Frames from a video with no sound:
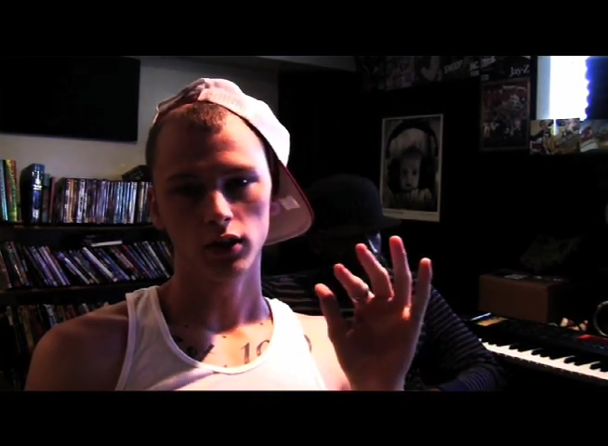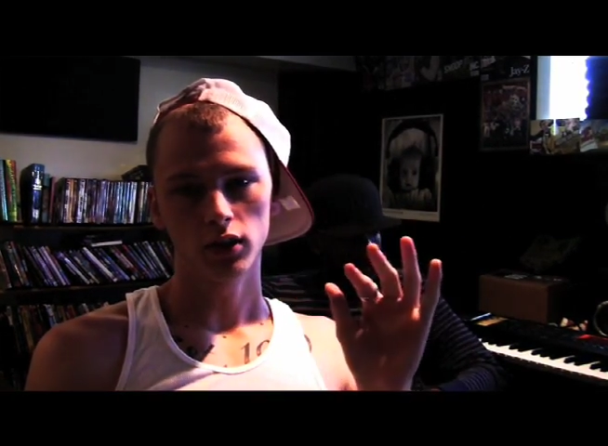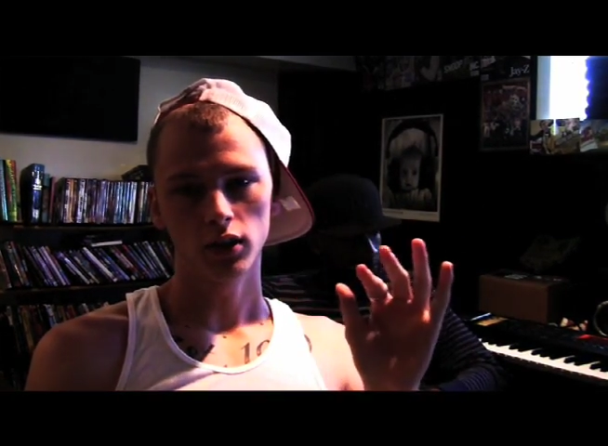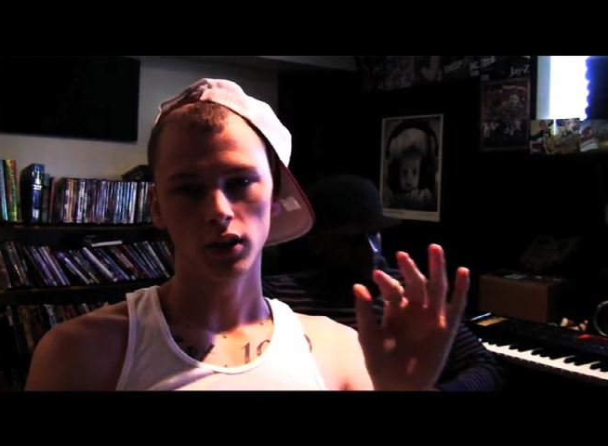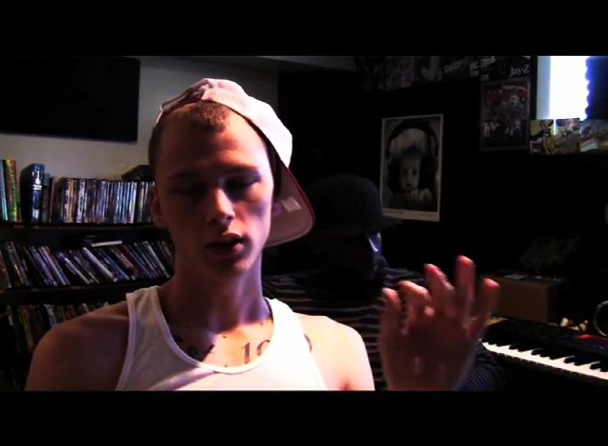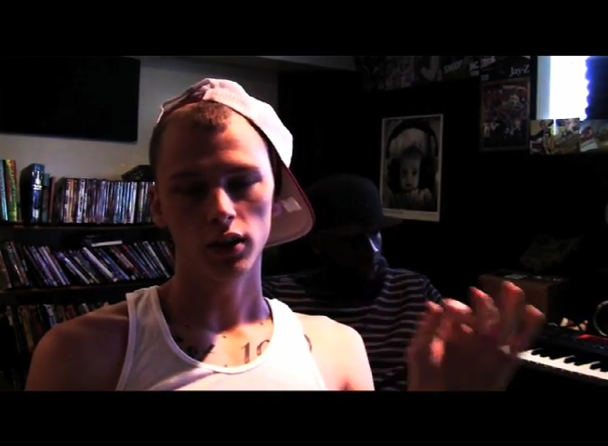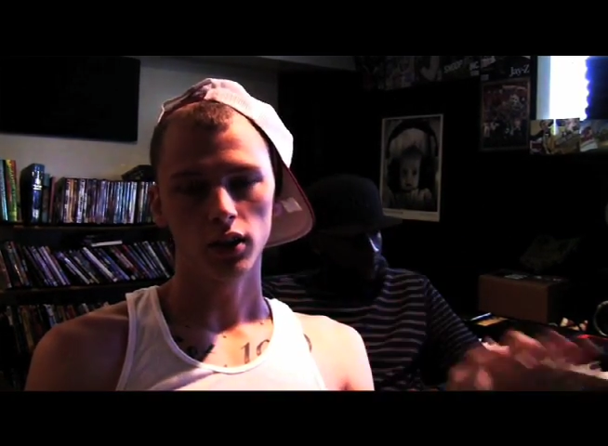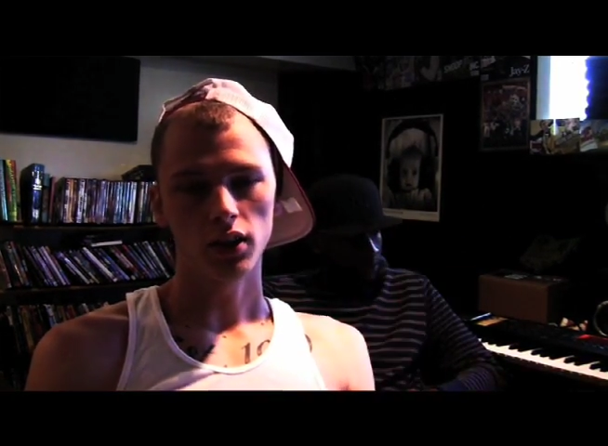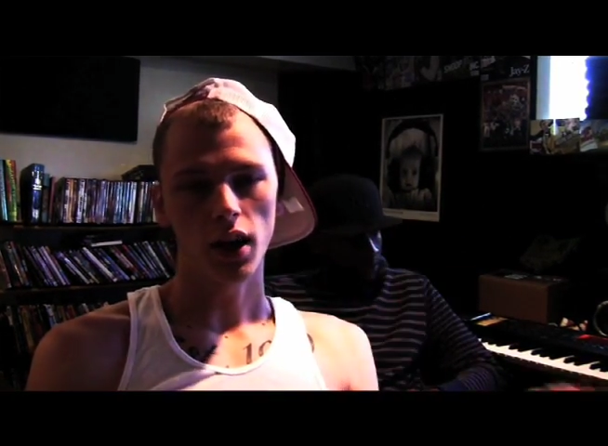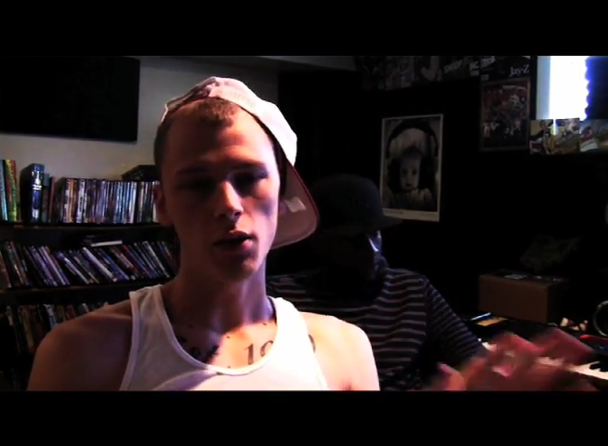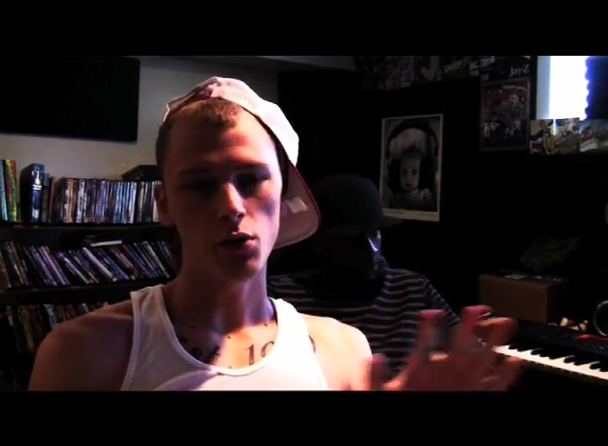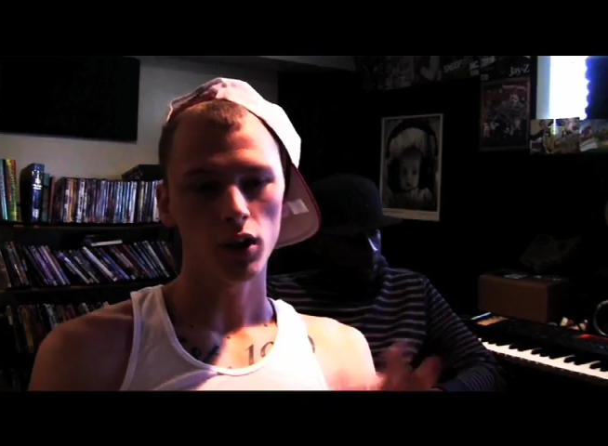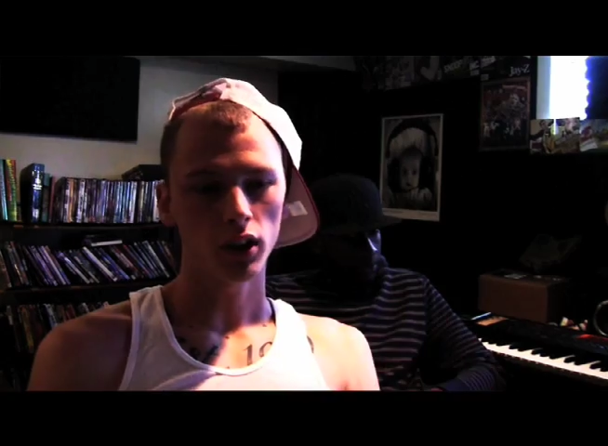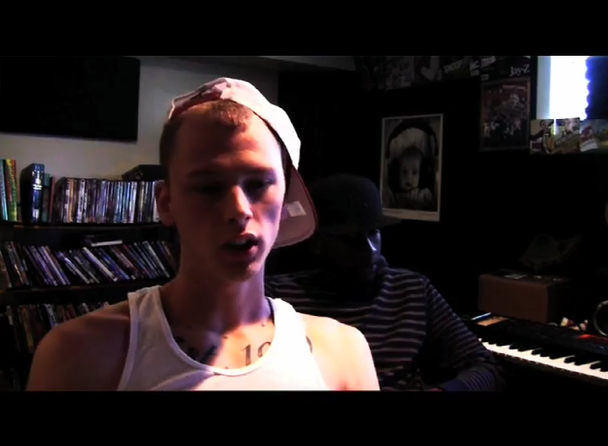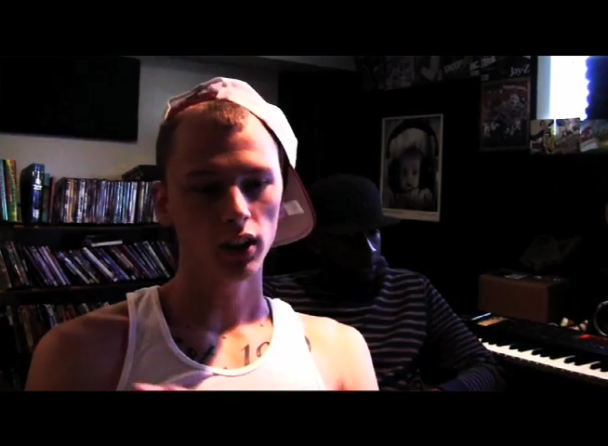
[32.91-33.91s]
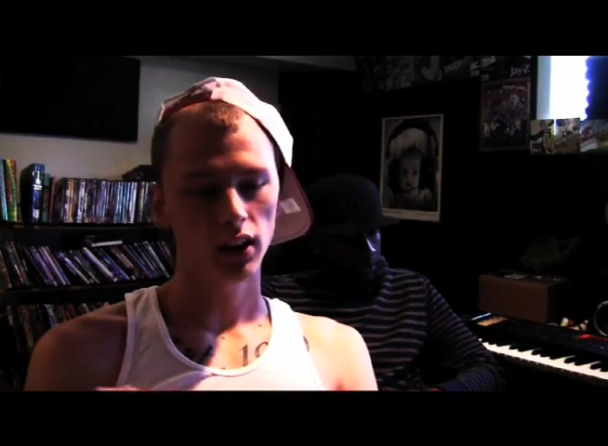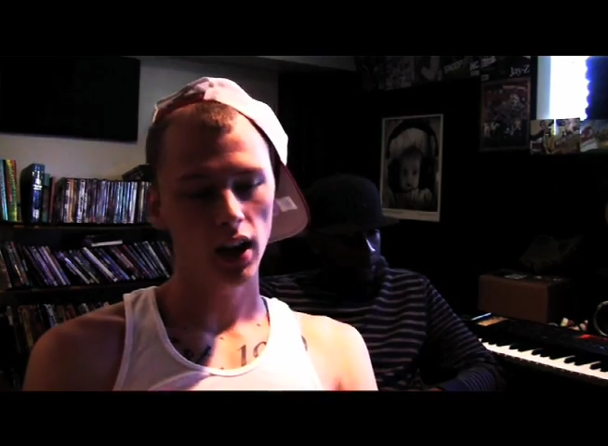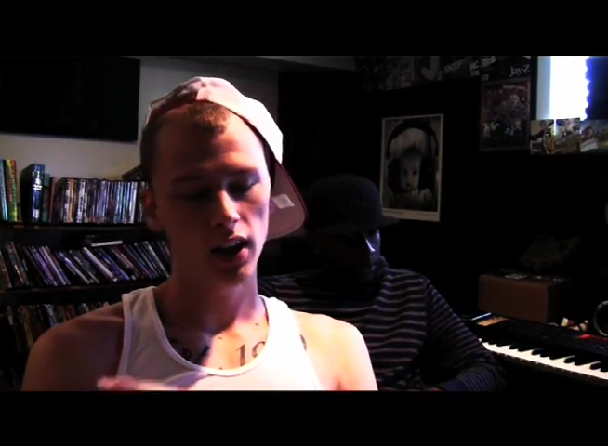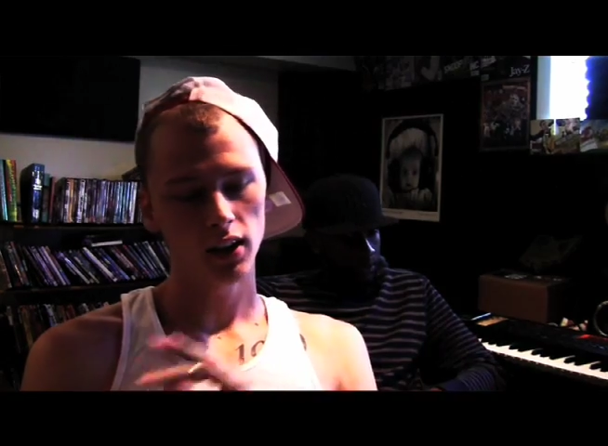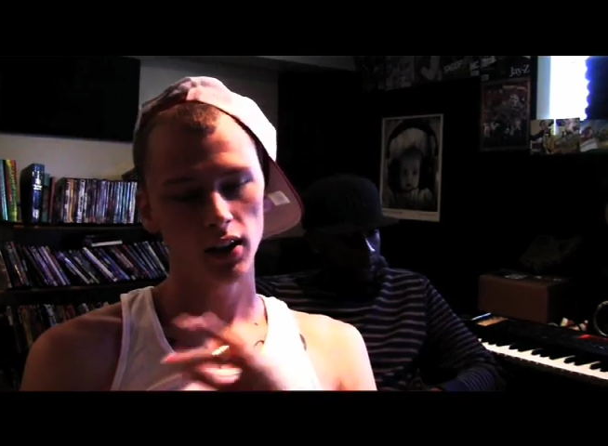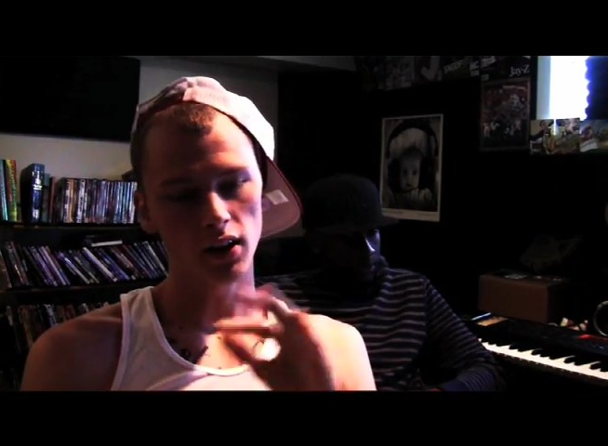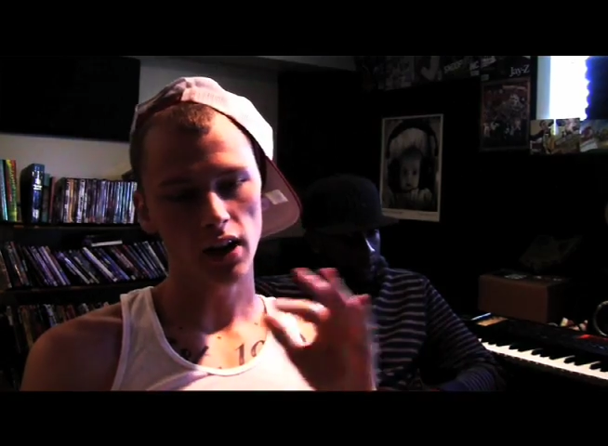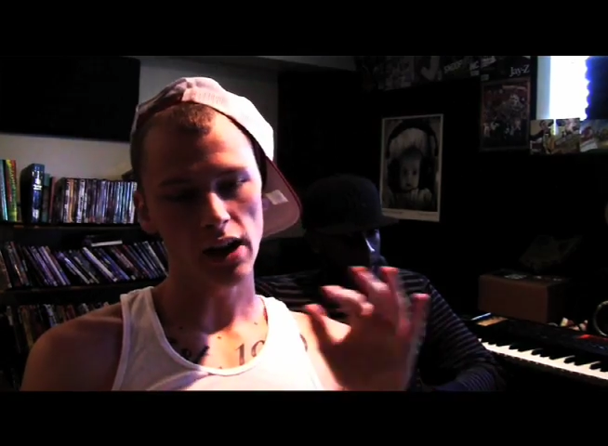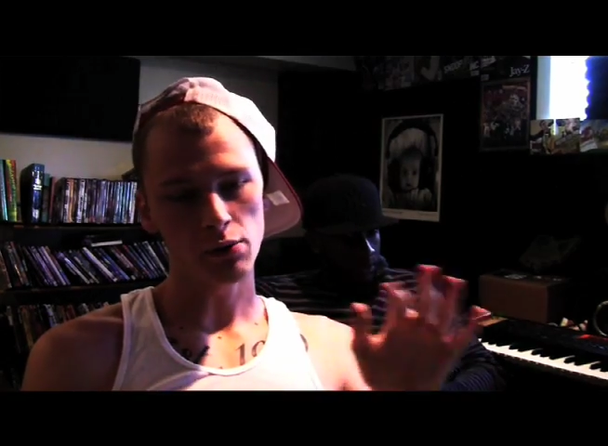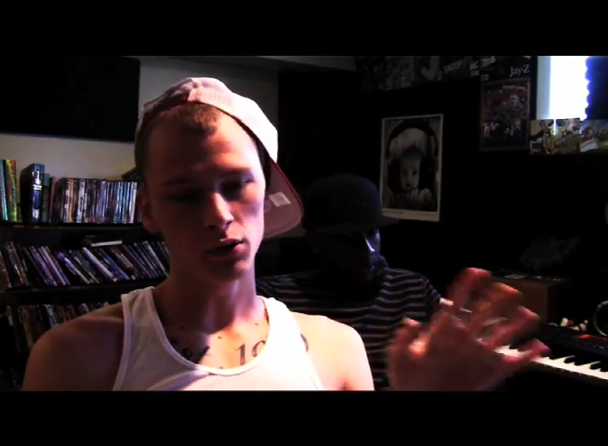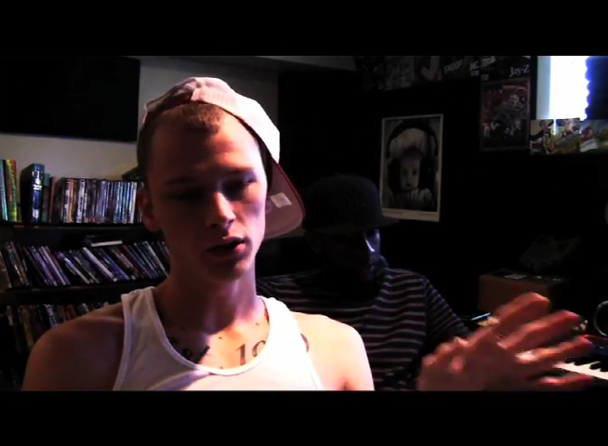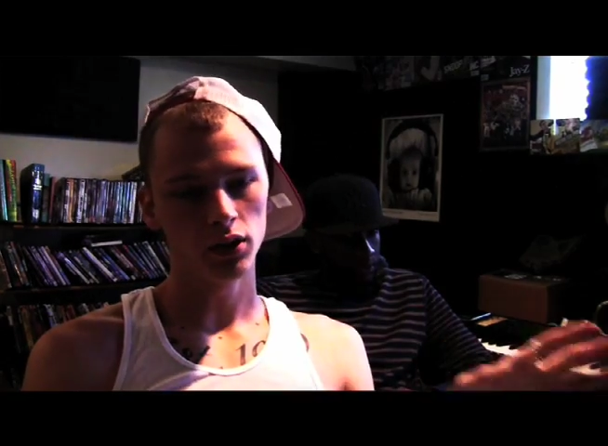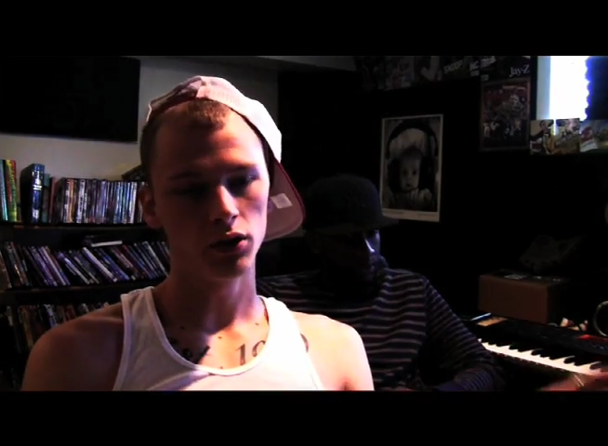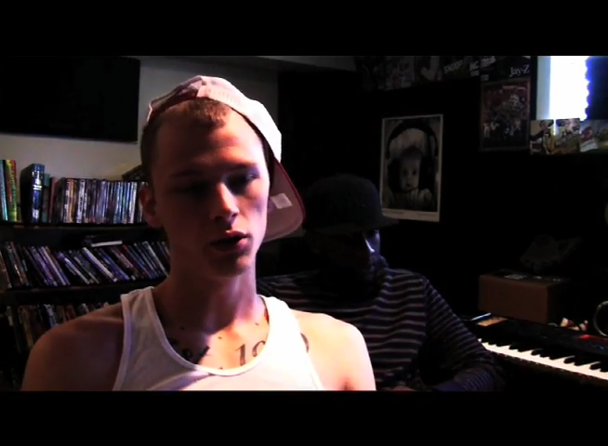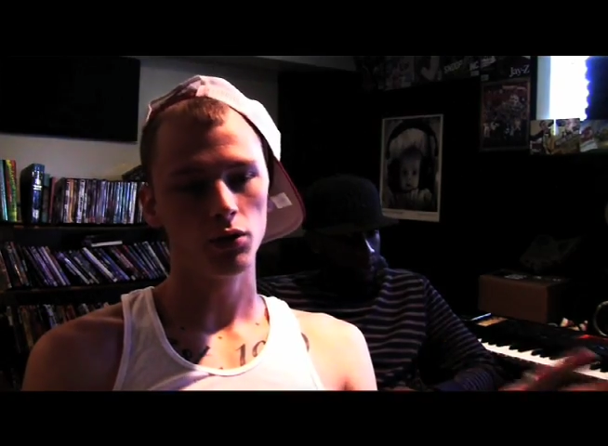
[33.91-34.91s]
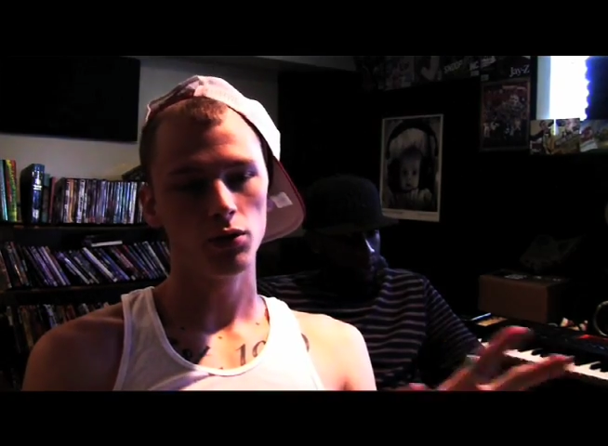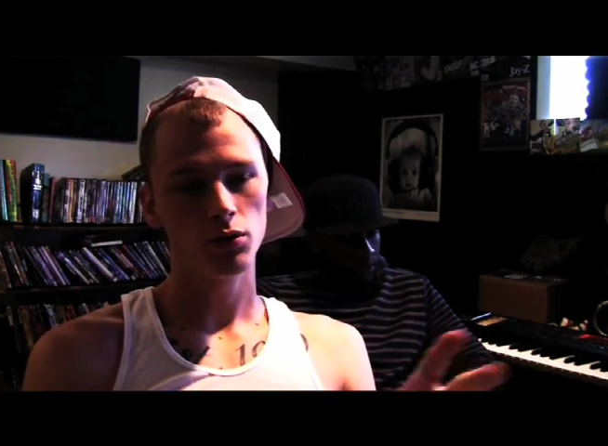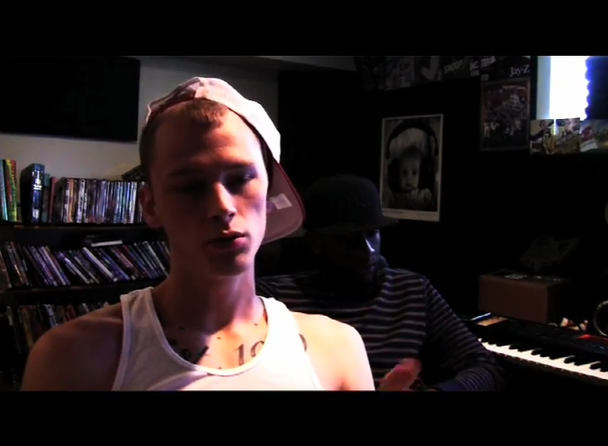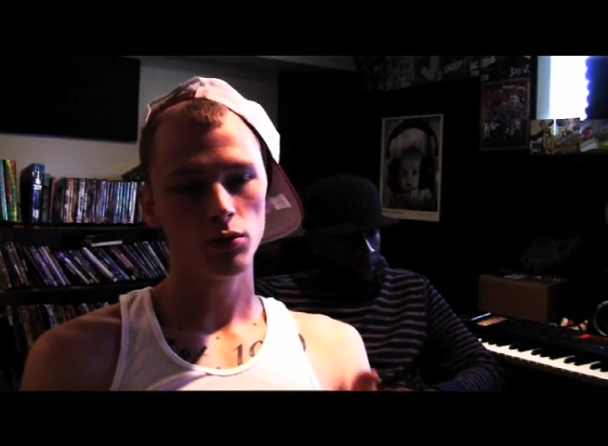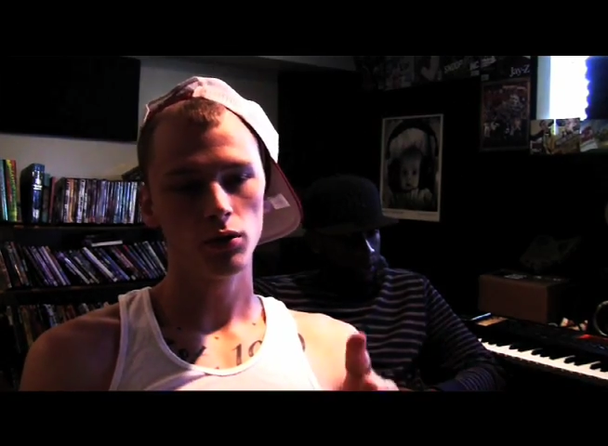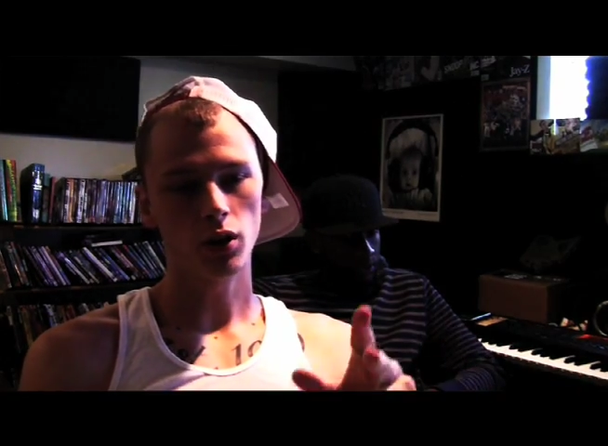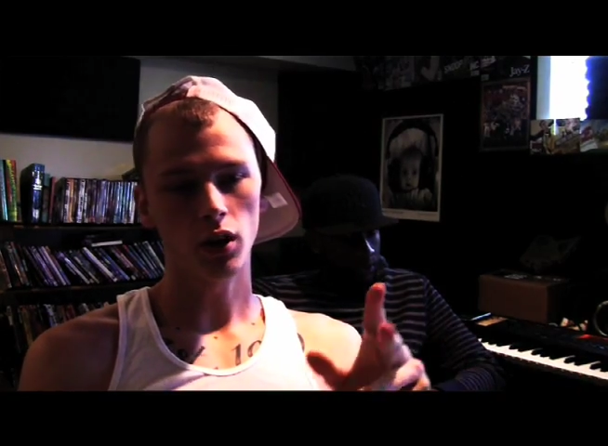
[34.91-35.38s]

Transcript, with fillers: the, the networking that you're able to do,